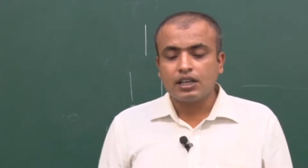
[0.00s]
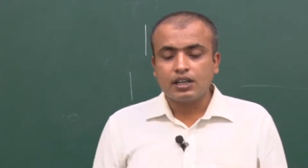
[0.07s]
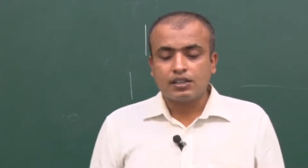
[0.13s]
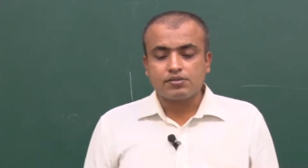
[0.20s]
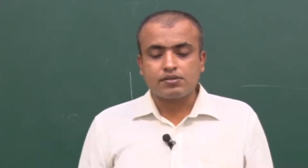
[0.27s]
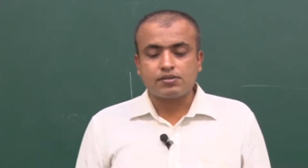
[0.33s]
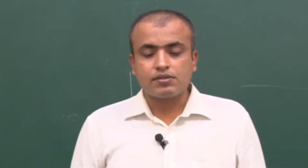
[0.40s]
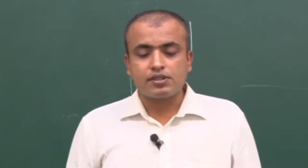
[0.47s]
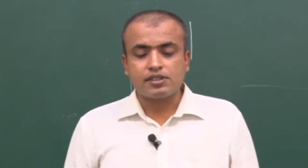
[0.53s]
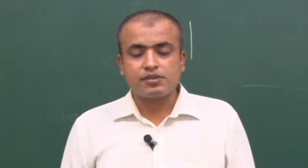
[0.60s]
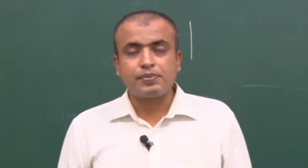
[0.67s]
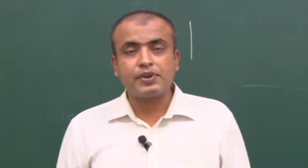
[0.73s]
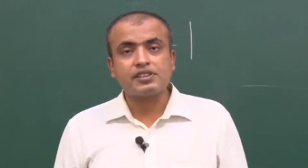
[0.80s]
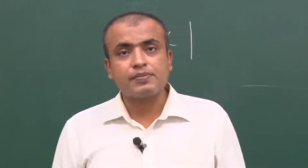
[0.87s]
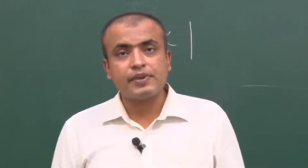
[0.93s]
So the
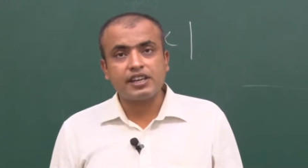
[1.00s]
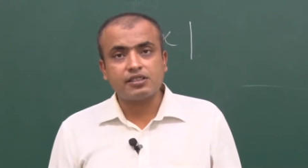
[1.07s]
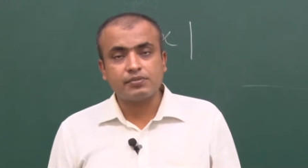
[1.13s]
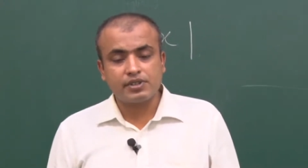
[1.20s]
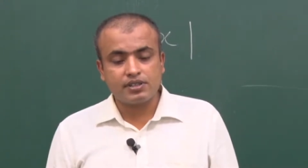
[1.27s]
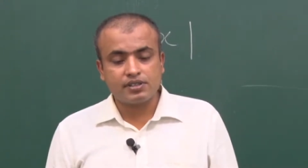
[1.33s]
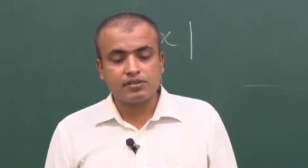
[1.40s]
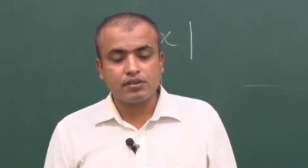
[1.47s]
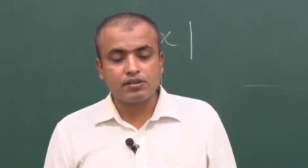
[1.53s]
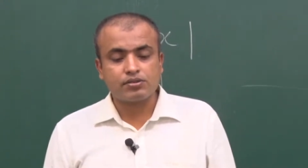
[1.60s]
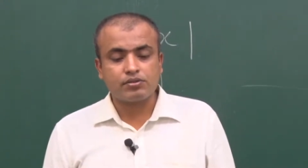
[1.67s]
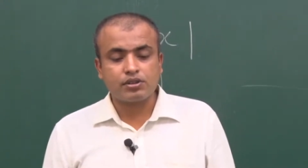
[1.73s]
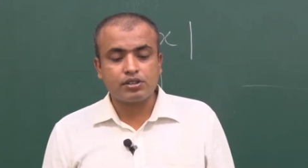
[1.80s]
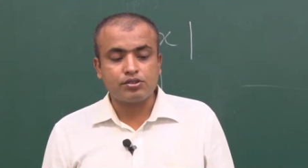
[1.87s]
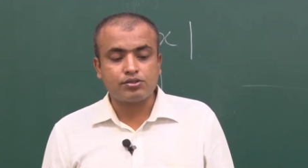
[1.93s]
space management is
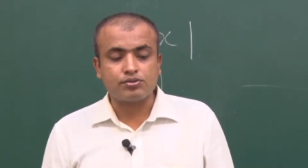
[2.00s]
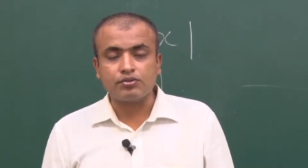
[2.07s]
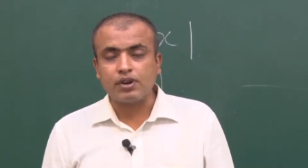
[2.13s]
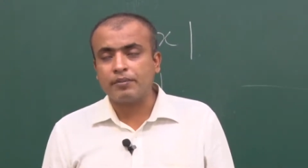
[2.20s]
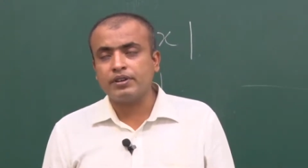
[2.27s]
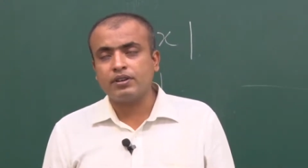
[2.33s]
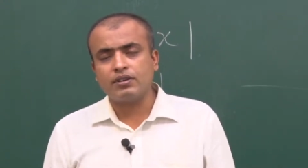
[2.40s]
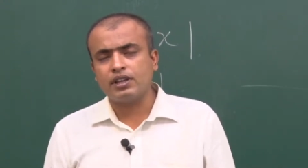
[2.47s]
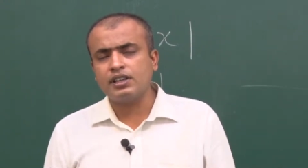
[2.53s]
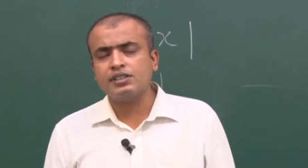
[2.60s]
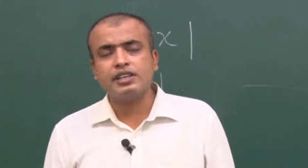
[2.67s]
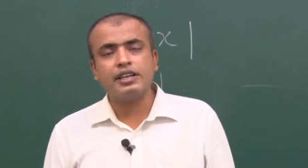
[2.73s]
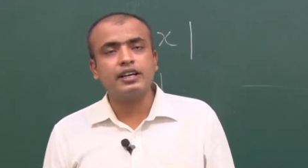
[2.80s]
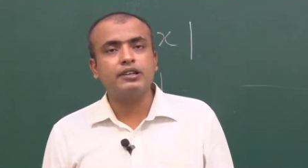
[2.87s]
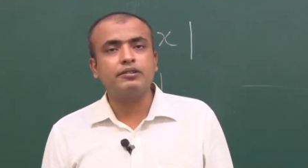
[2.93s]
also an issue. I mean, in
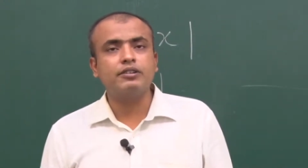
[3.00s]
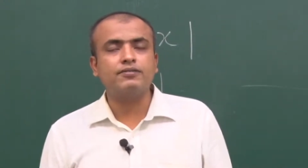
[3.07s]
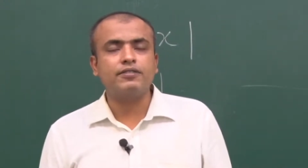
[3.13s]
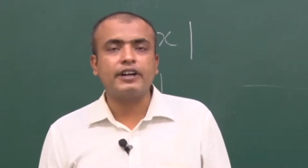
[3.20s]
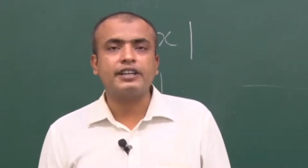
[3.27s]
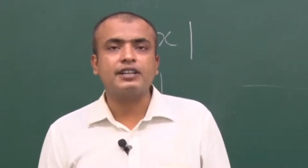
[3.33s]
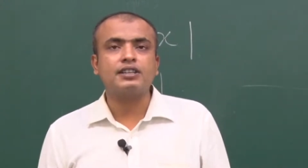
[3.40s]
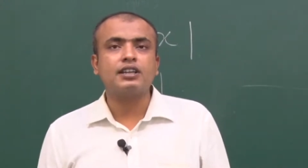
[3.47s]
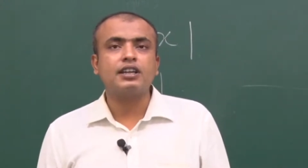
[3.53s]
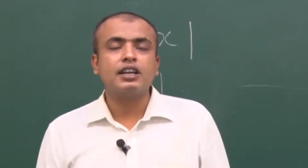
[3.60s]
general, you will find